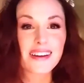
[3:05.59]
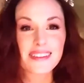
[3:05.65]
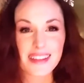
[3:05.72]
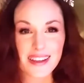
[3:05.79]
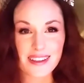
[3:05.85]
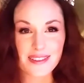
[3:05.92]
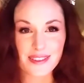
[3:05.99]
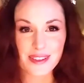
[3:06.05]

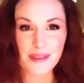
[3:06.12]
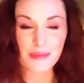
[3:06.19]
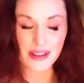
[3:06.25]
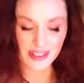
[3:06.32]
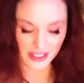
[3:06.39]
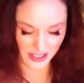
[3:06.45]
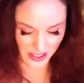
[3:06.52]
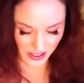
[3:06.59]
Thank you so
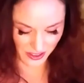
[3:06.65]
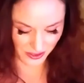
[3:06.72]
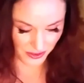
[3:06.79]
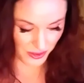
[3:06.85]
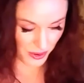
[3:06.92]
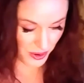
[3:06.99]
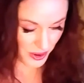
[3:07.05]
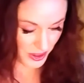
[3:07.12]
much
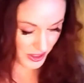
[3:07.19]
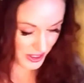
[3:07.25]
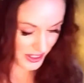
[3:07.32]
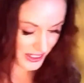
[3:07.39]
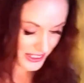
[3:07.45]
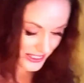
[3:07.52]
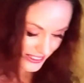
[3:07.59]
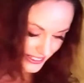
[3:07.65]
for
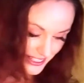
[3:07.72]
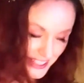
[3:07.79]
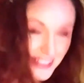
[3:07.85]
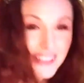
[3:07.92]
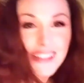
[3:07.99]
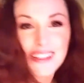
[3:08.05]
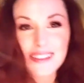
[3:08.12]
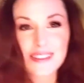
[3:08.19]

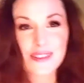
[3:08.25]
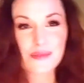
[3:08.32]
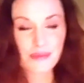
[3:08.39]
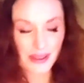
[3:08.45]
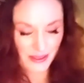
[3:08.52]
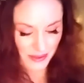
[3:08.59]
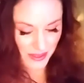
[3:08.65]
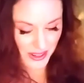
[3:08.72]
listening to
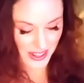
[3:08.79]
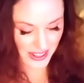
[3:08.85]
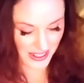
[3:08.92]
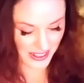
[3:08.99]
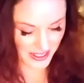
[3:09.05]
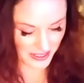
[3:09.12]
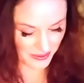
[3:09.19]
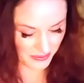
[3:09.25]
me
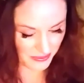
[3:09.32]
read.